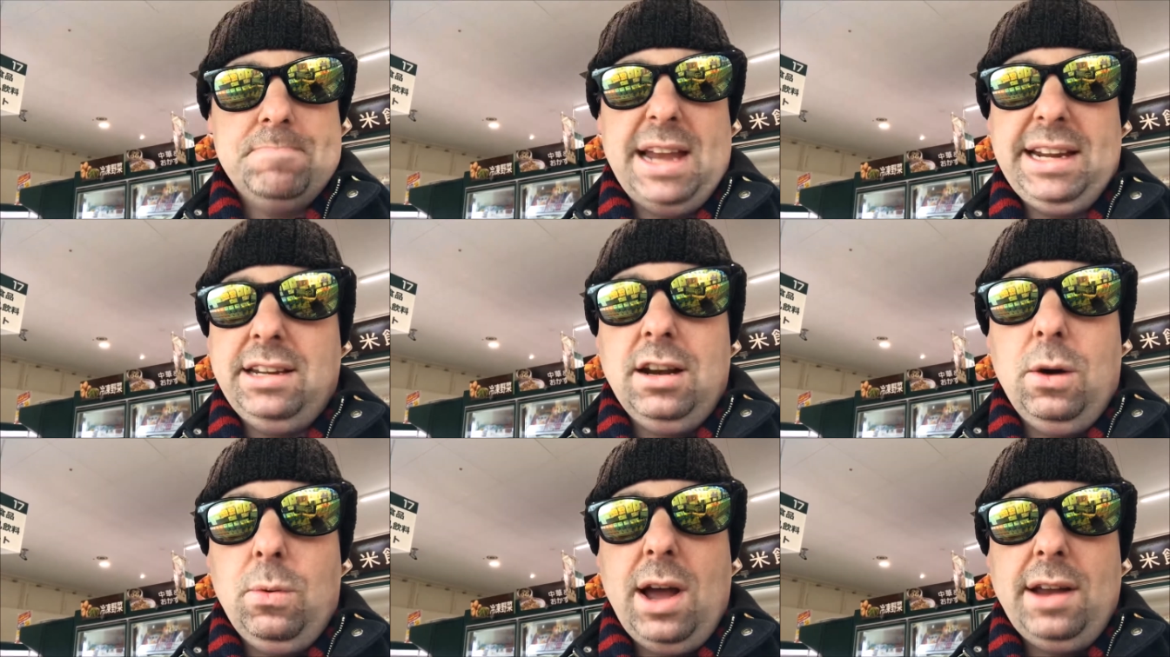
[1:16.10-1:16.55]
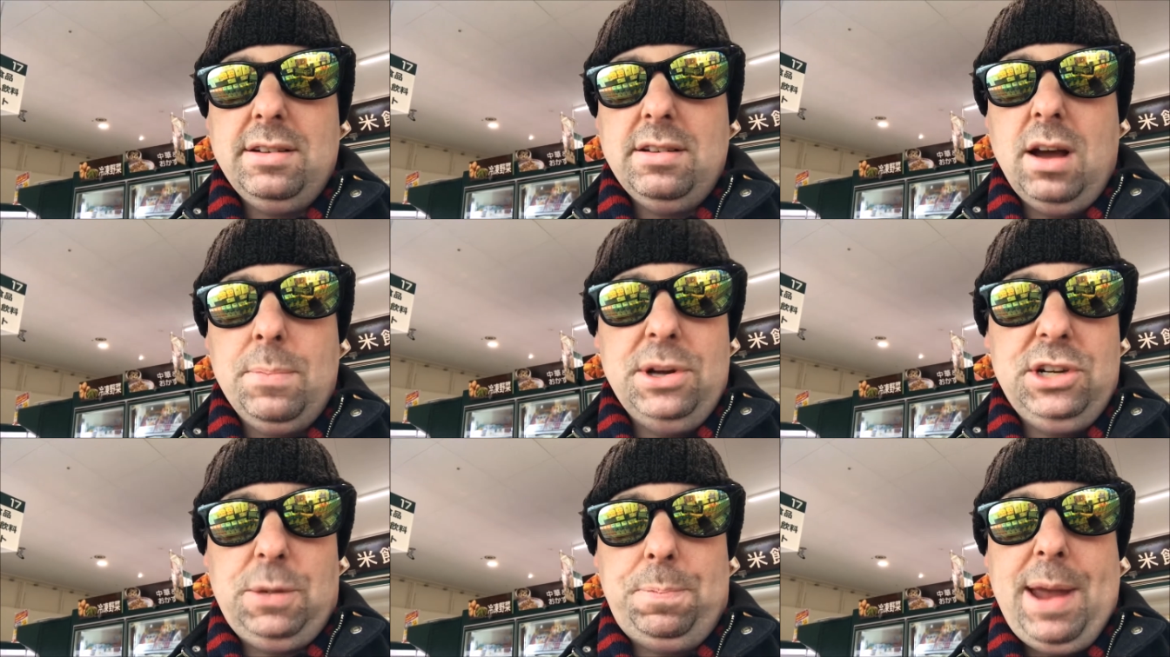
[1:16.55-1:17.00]
And you know what?
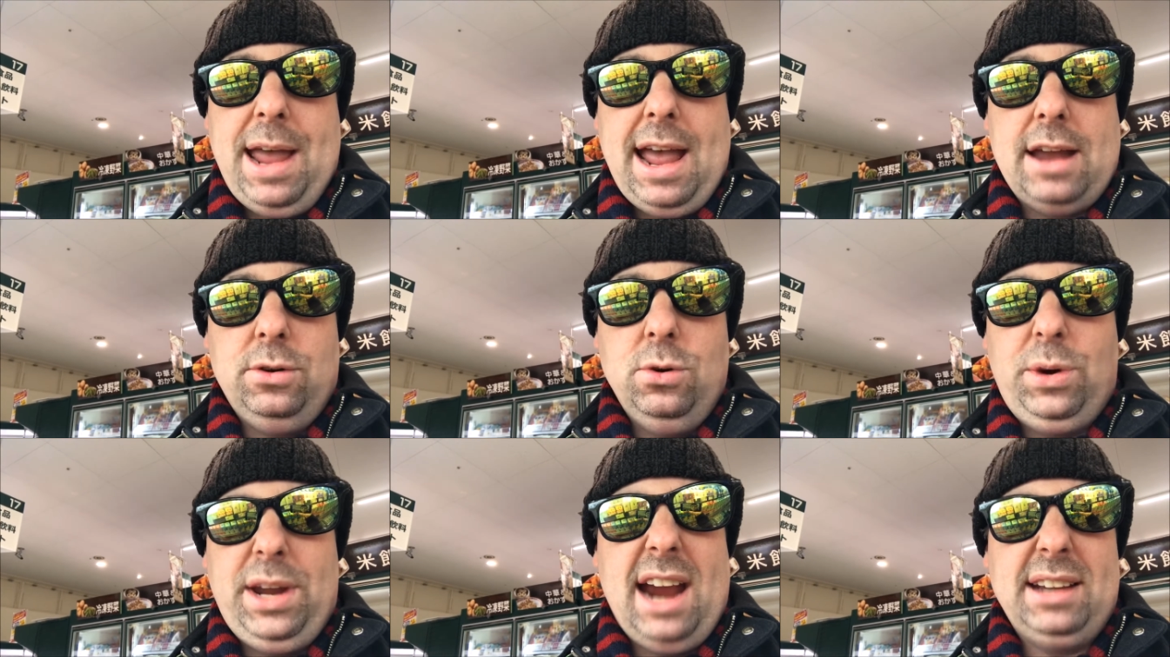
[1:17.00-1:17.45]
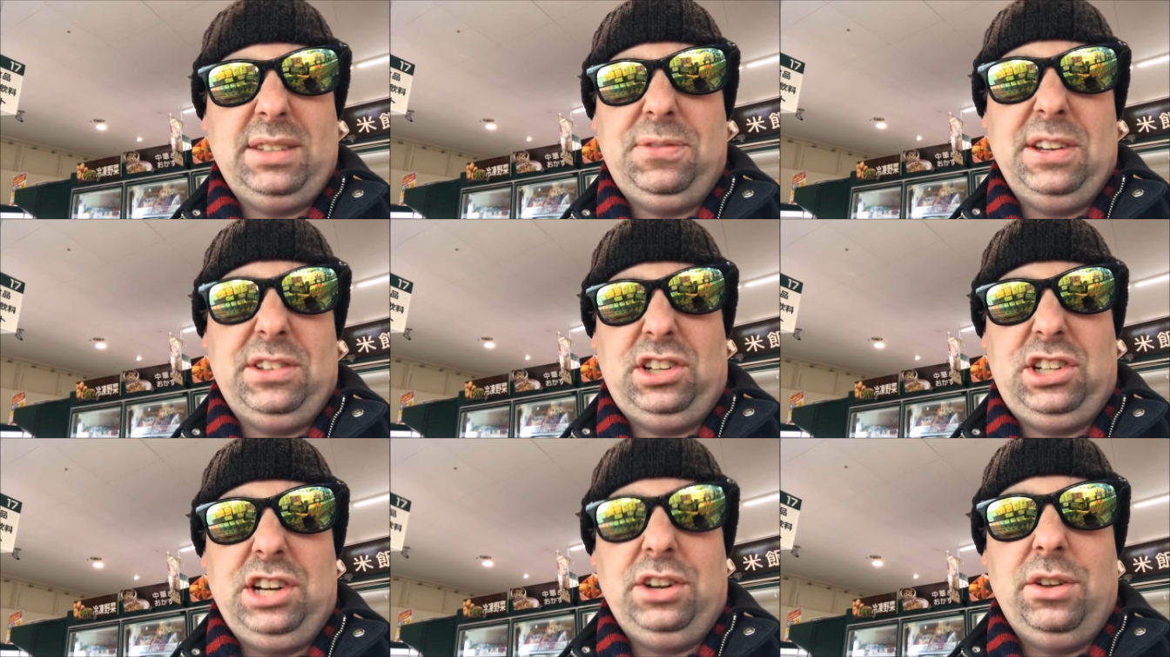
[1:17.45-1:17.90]
I'm in Japan. Who cares if
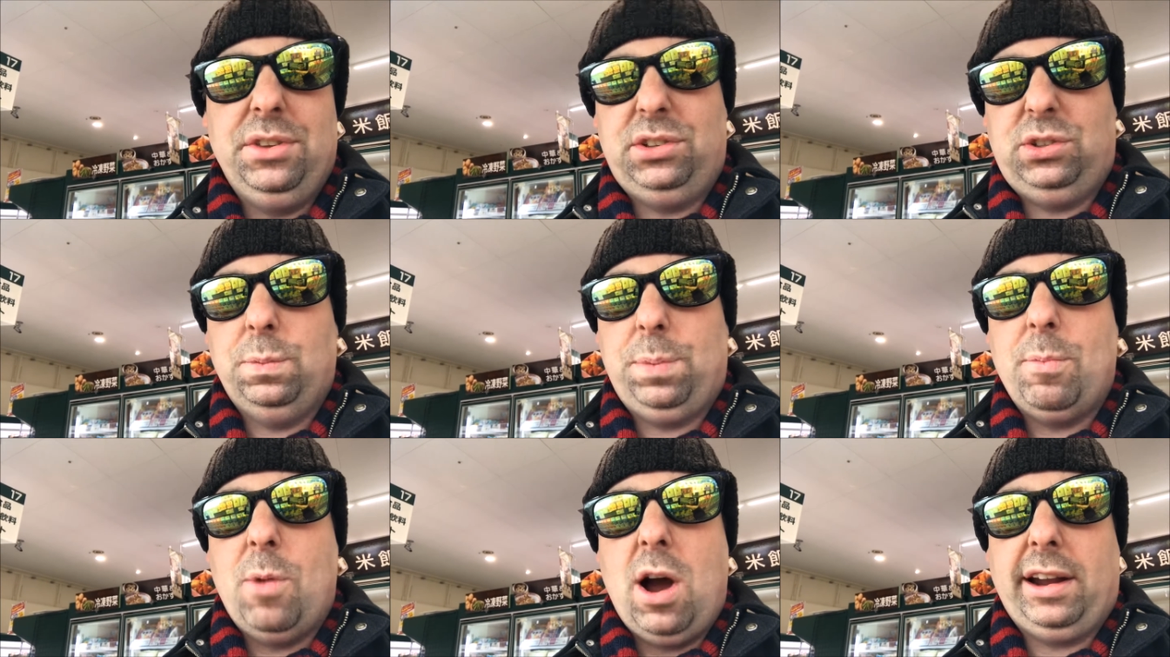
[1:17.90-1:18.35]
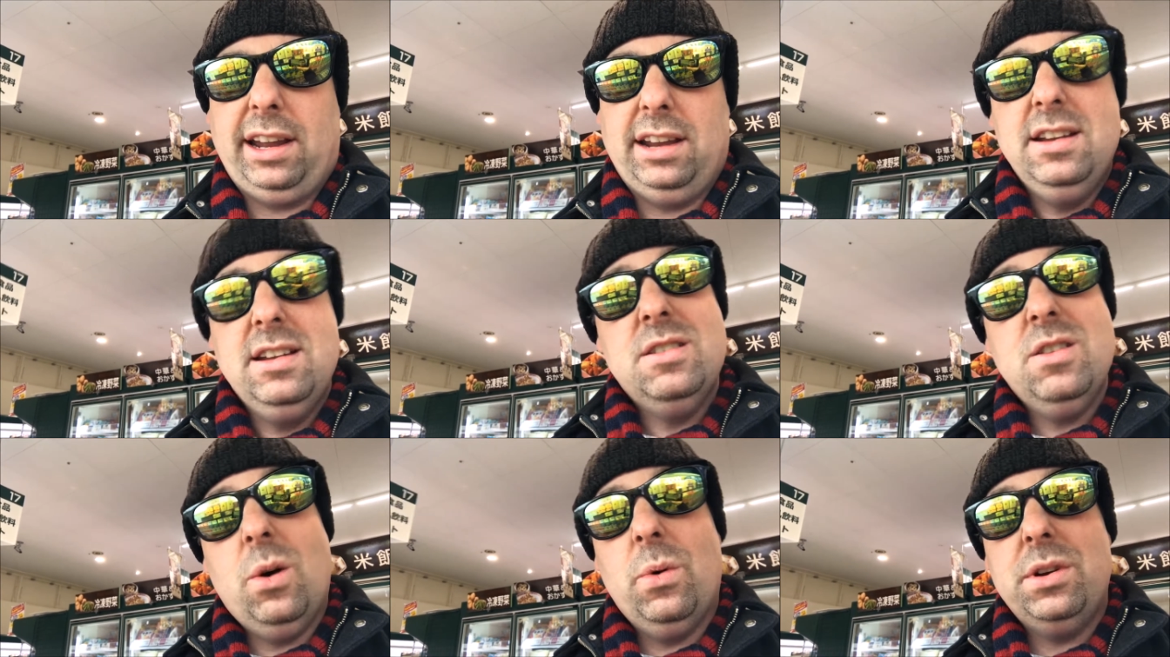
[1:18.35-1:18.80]
there's a shell in the supermarket?
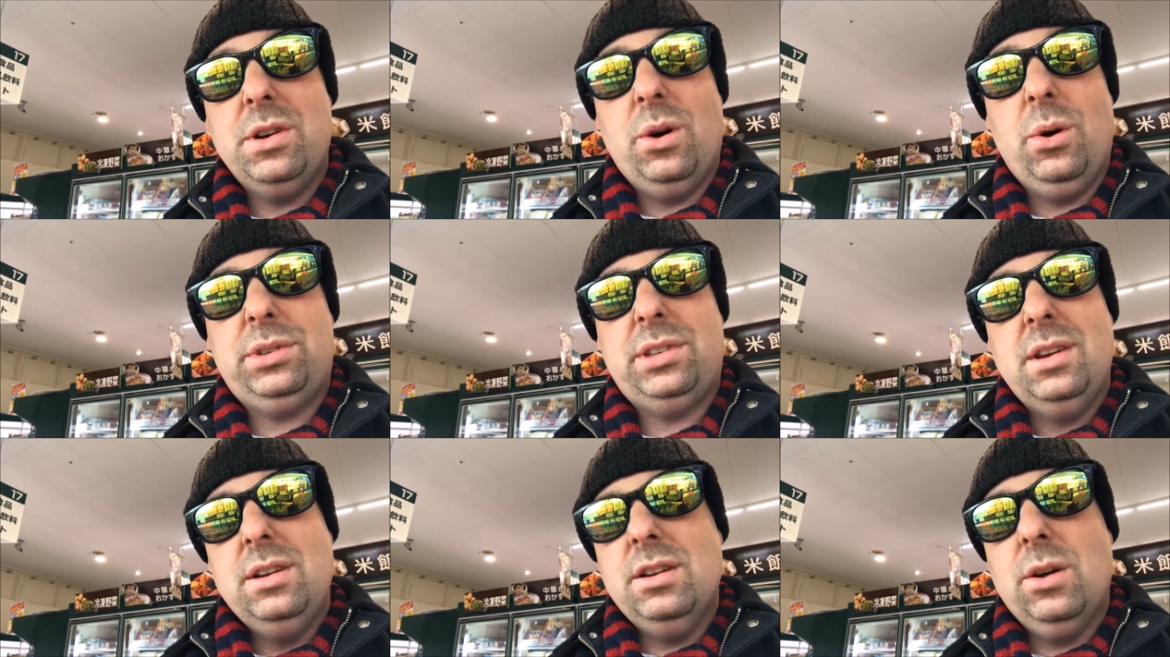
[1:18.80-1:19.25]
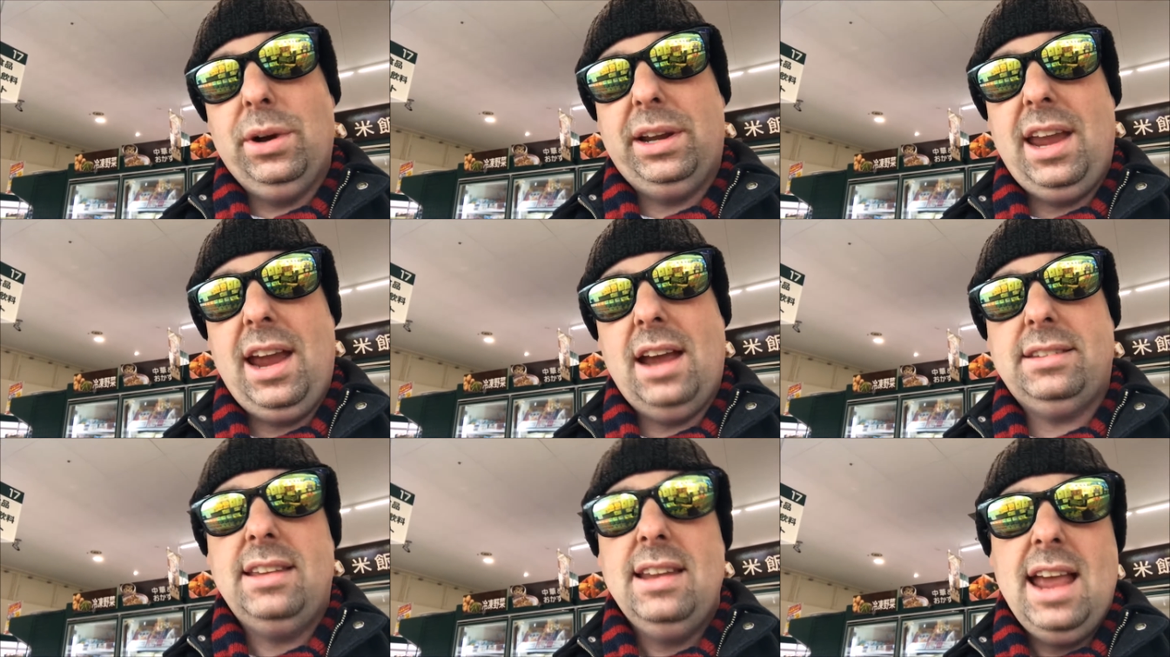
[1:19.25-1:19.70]
No one knows. No one
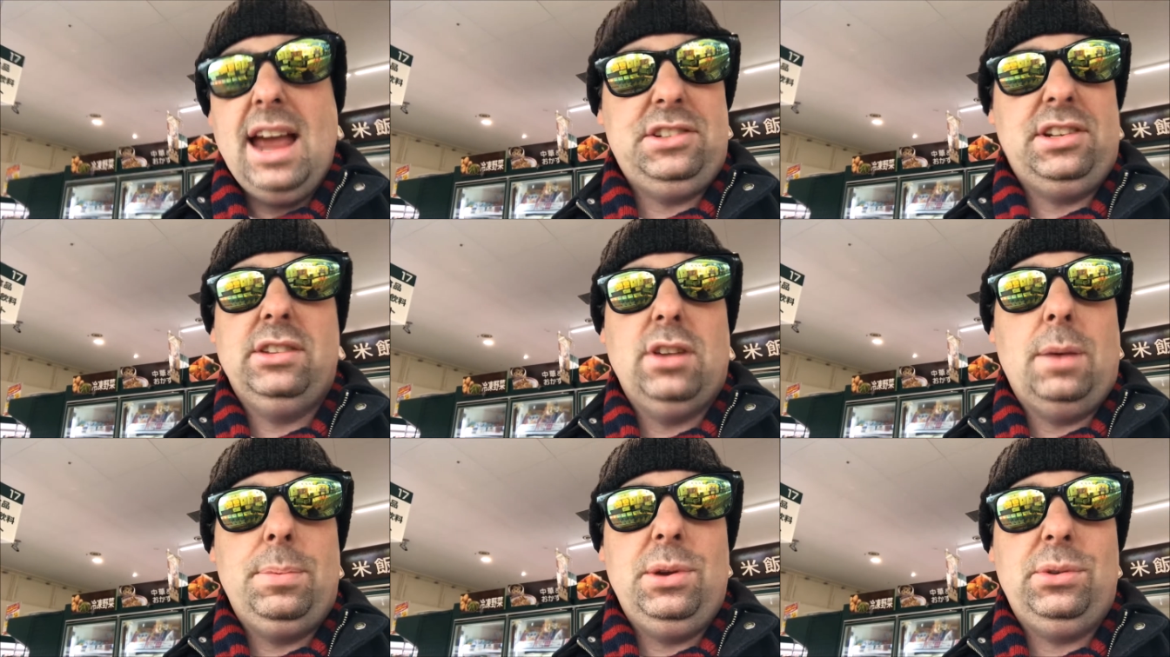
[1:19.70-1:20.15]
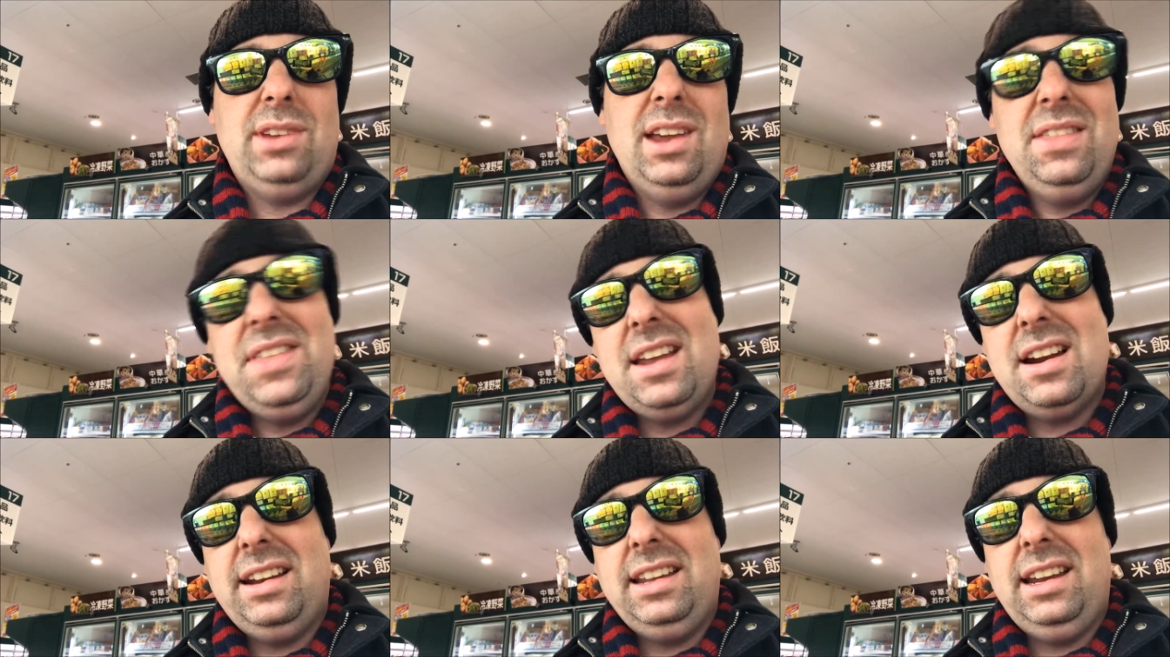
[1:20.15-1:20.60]
cares. SJWs,
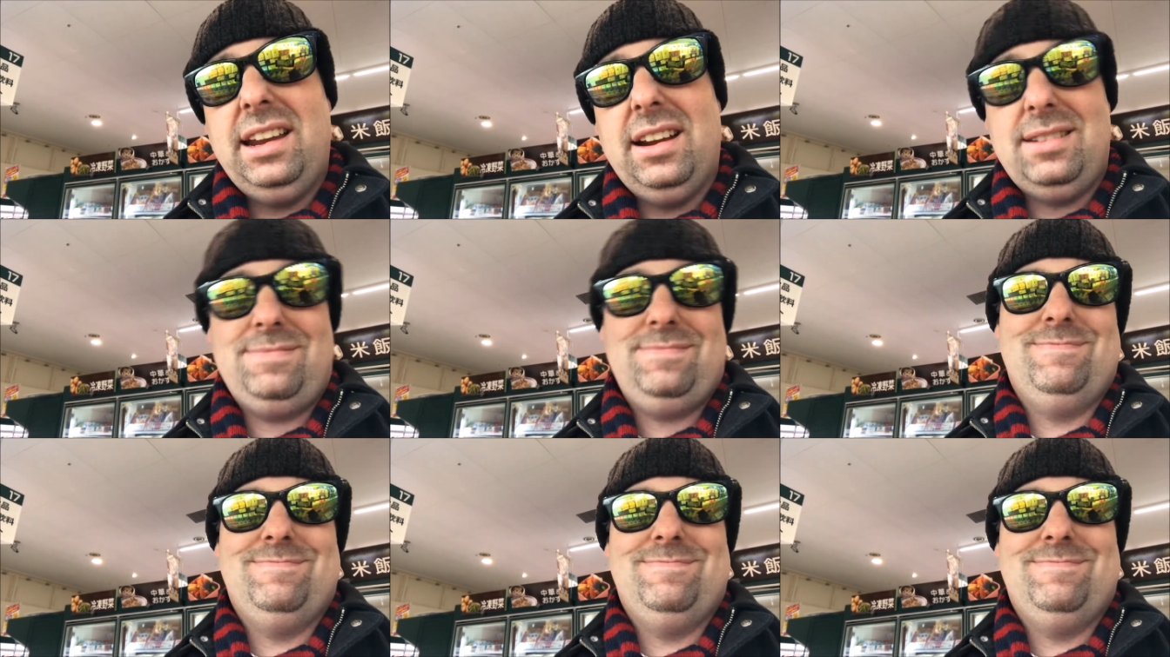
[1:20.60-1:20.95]
they're not here.